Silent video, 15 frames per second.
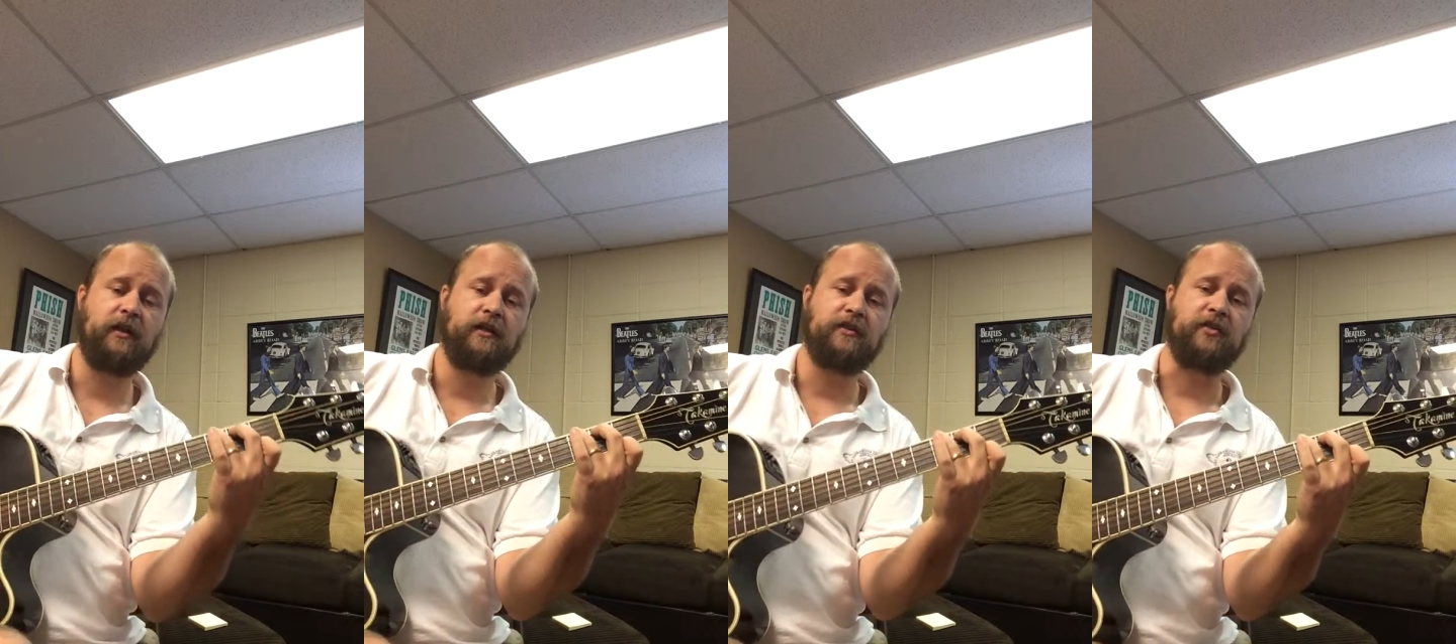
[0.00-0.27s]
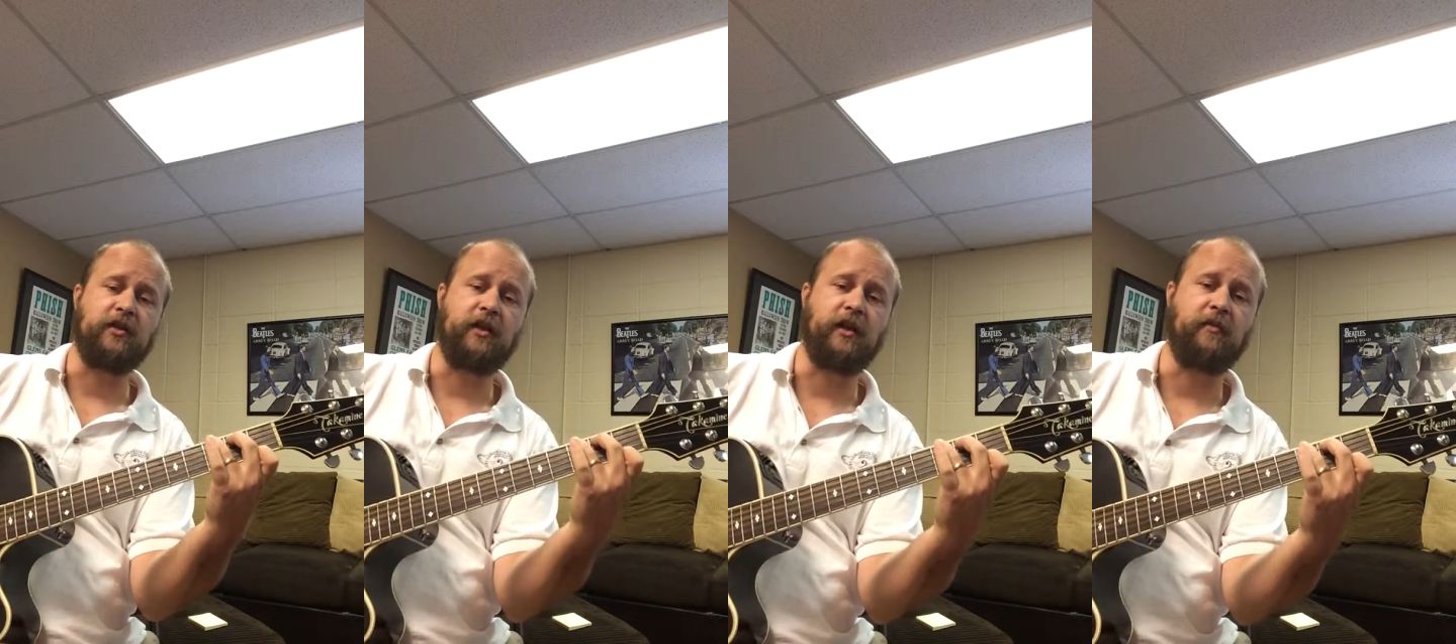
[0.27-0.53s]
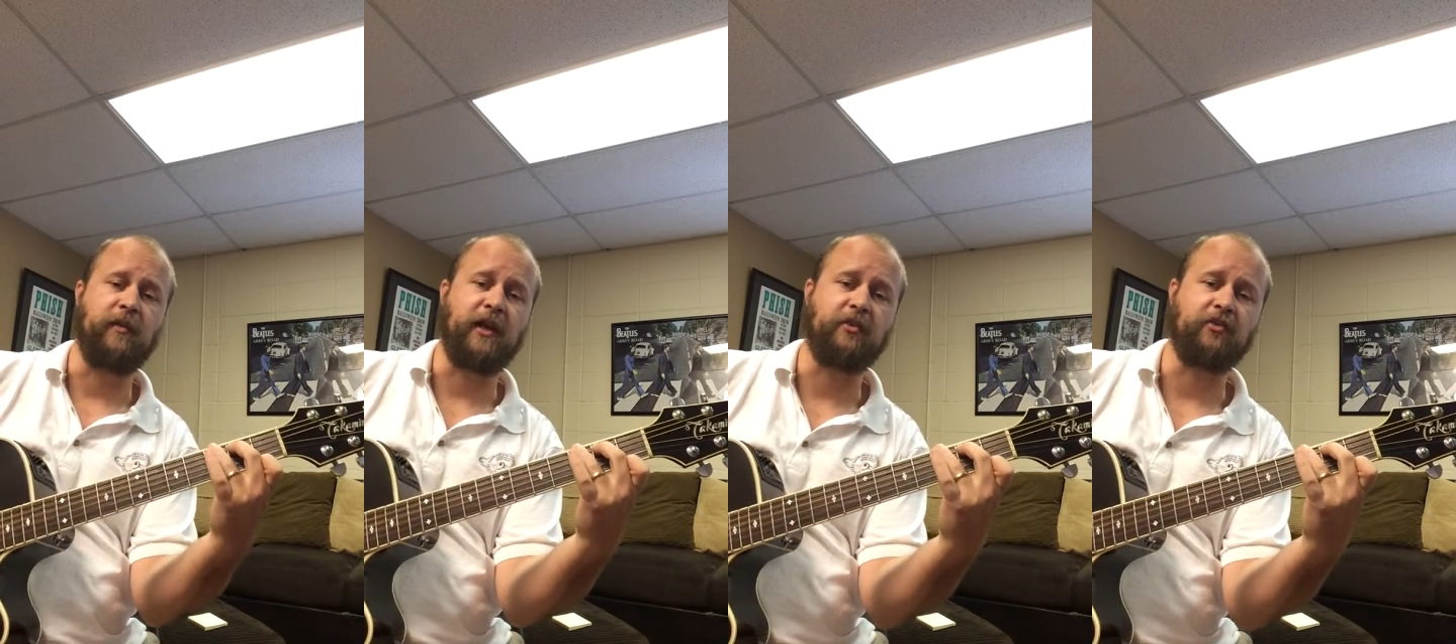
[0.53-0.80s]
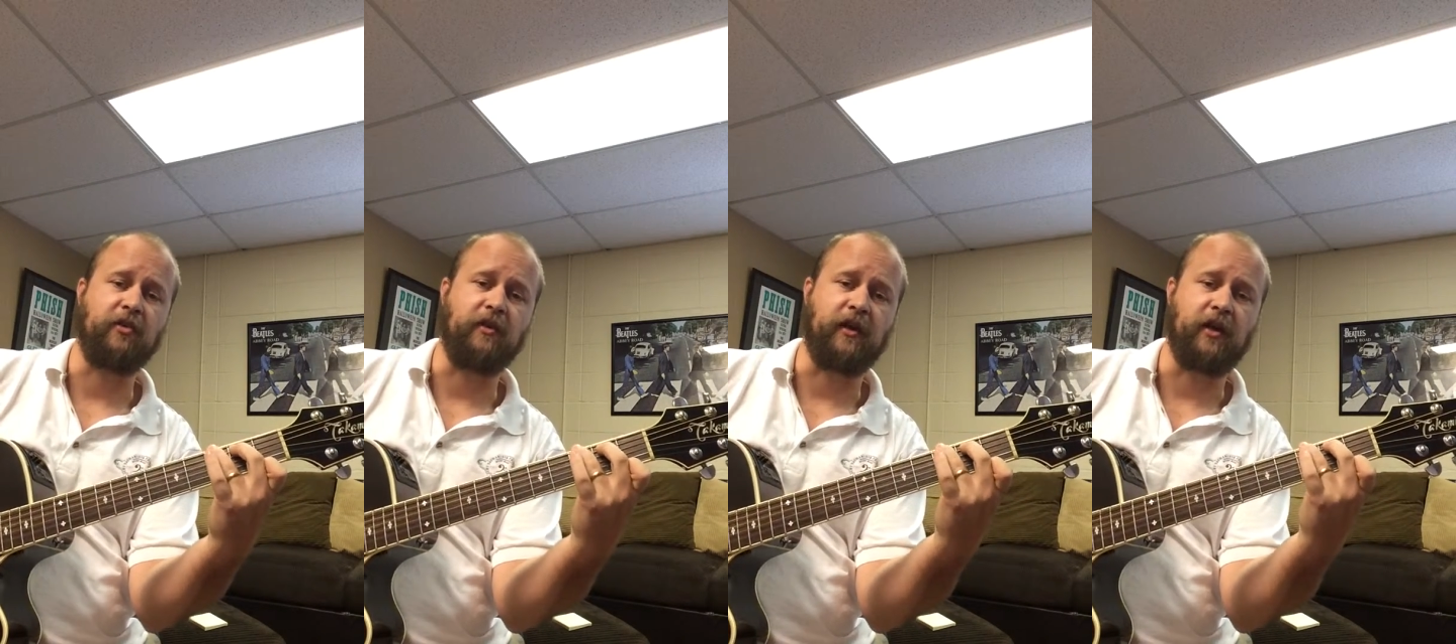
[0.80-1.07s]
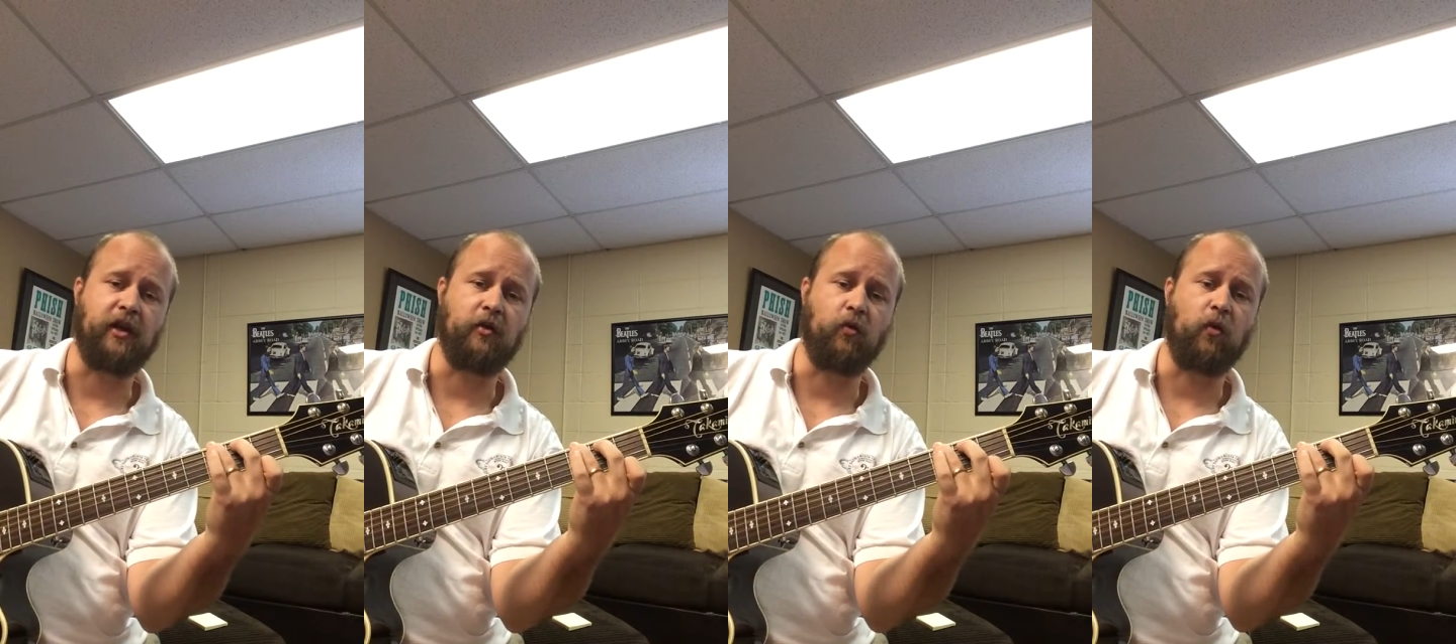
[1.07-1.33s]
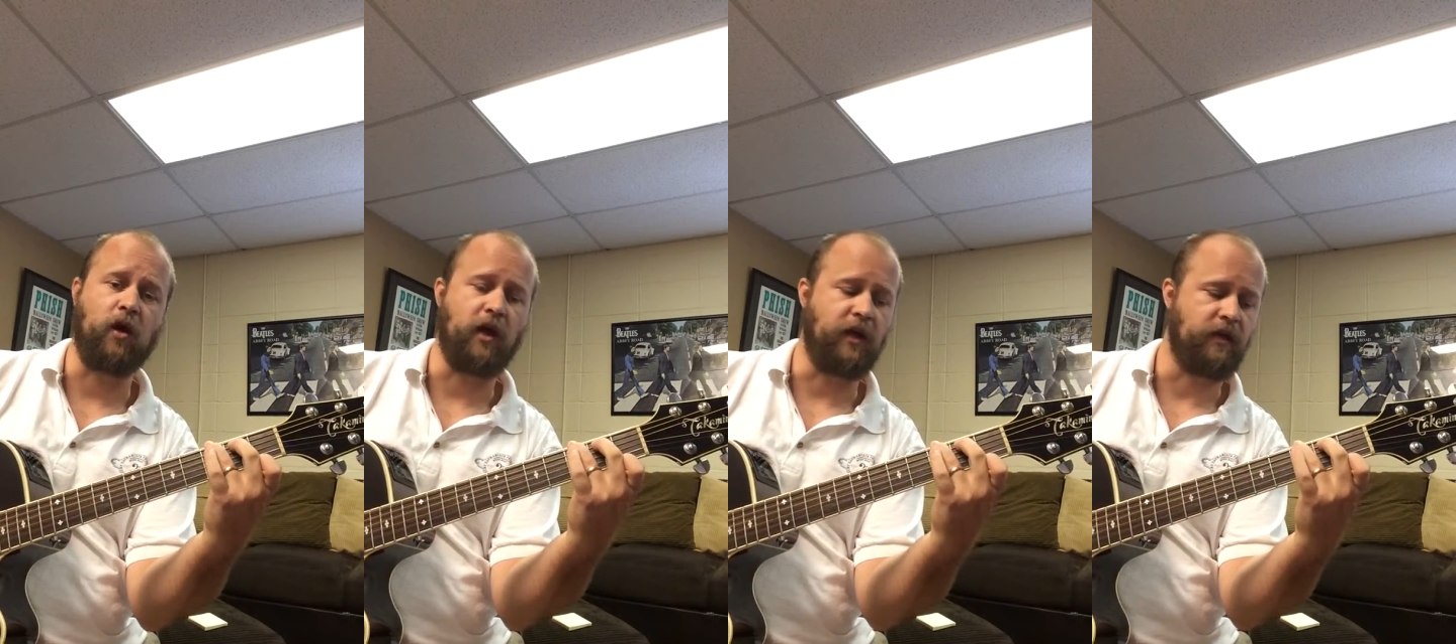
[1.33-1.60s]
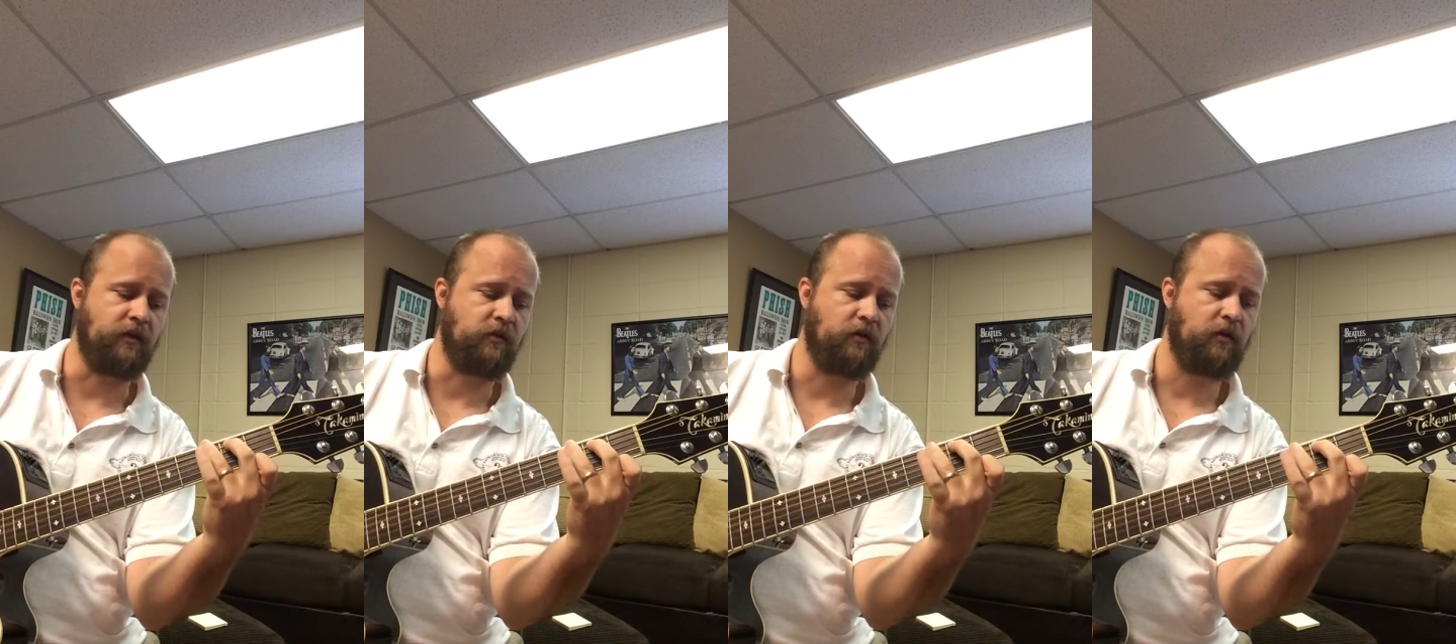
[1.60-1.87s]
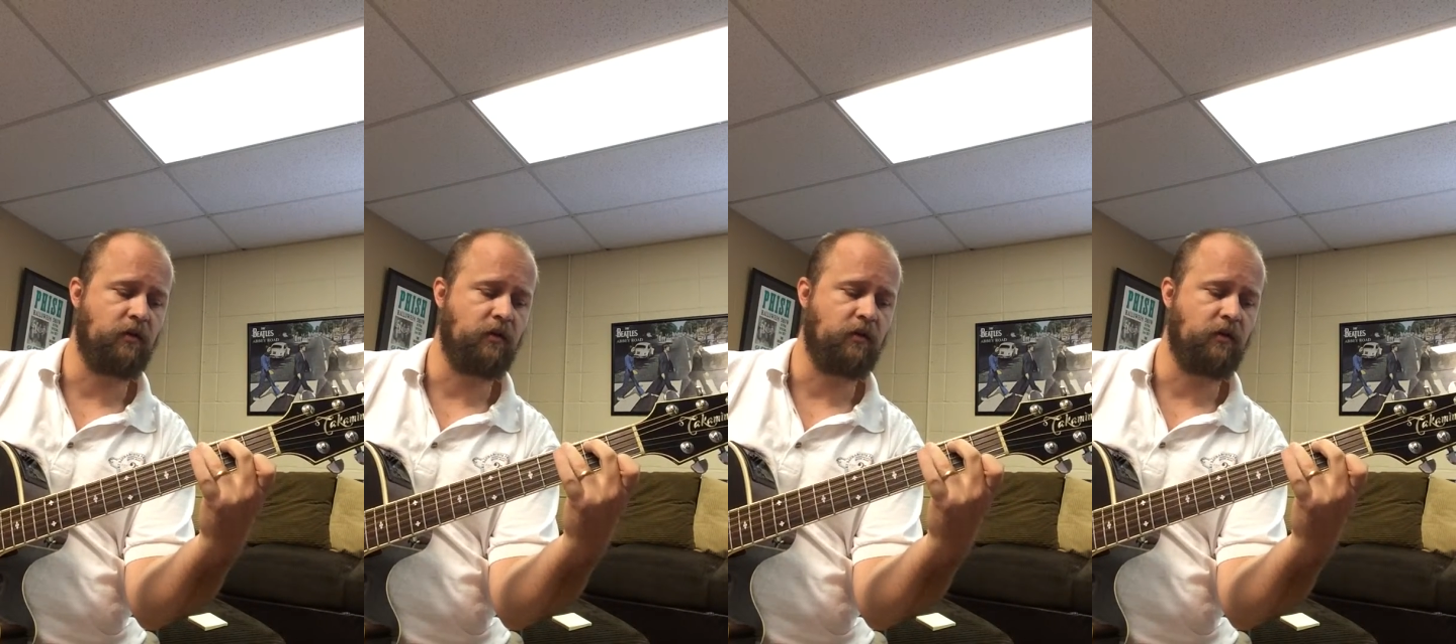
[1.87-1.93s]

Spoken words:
So you need to make sure that your one